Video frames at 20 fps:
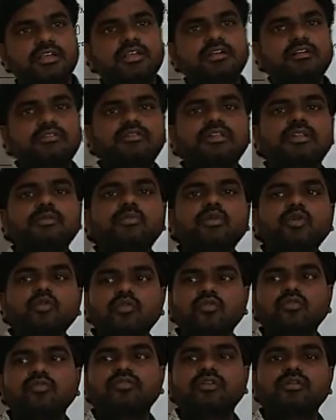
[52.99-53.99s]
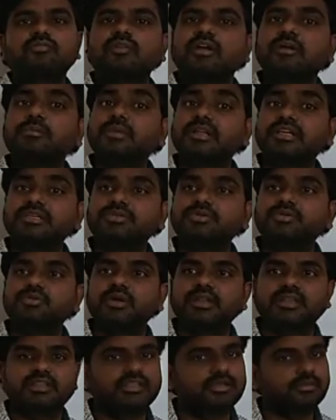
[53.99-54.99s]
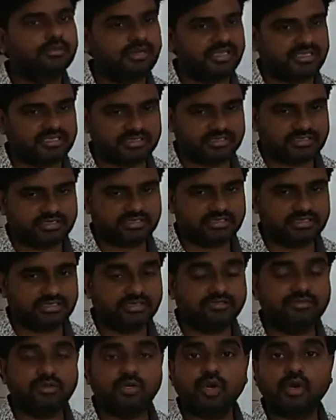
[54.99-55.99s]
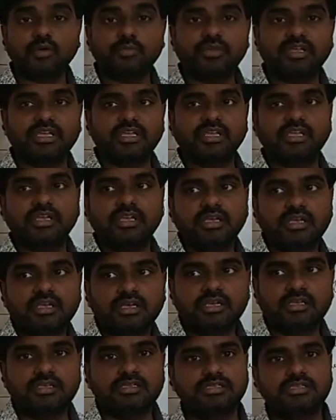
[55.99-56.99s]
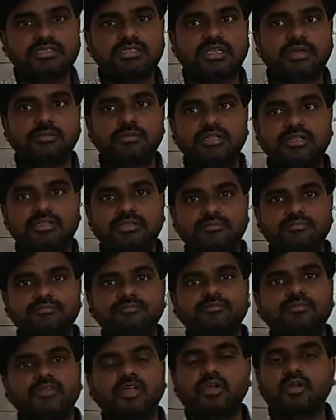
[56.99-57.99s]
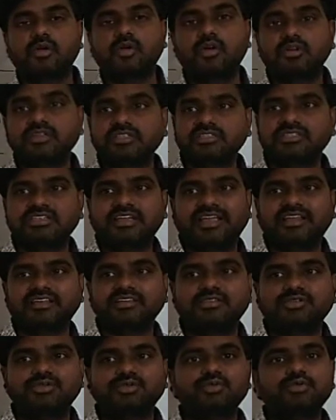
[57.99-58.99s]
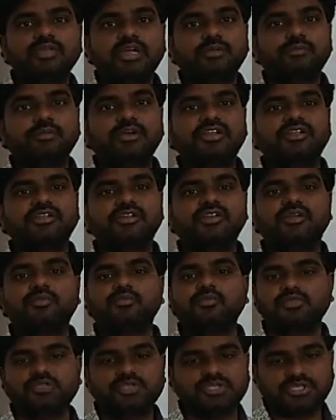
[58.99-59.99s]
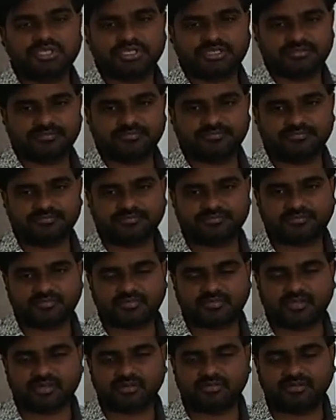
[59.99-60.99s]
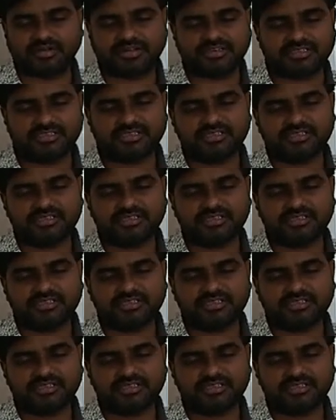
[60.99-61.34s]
will move from one place to another place. They will not be stable or constant to that particular position, right?